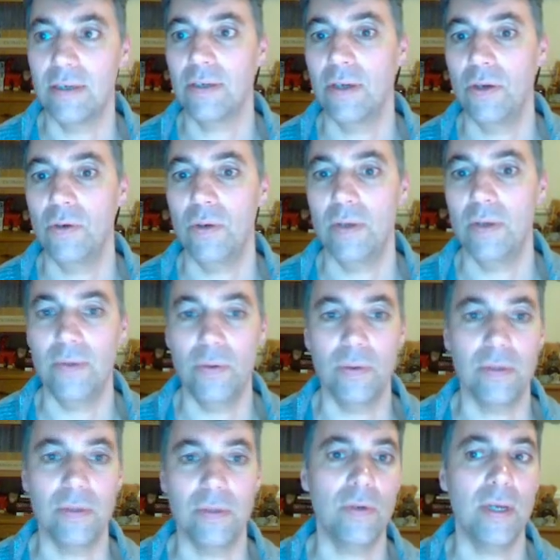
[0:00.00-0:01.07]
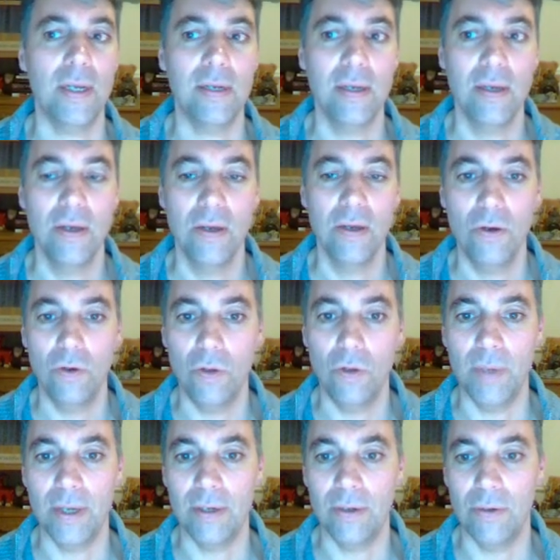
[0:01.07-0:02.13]
So if you want to read
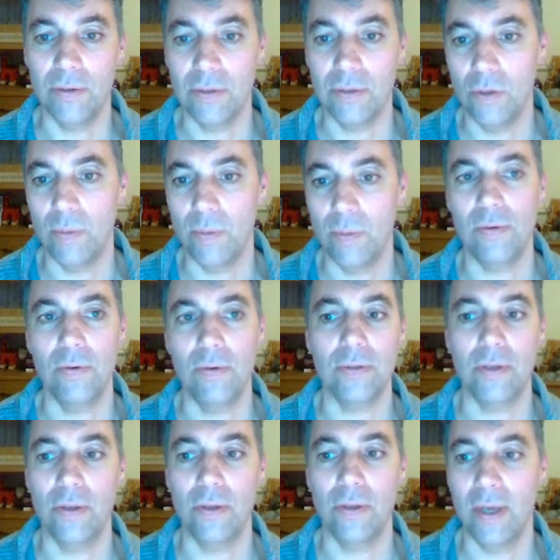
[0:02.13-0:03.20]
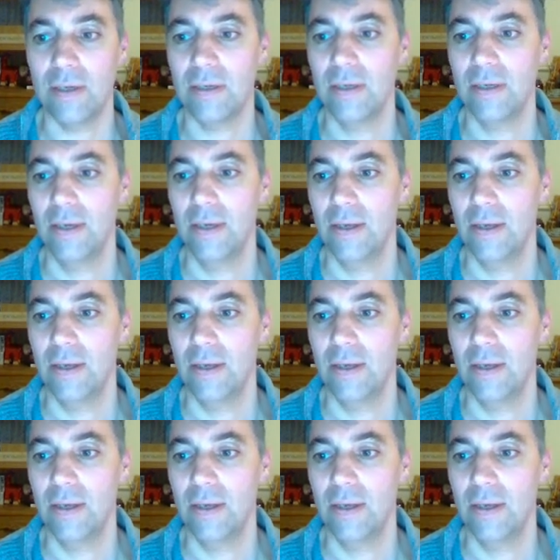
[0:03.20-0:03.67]
all my notes and all my thoughts on that,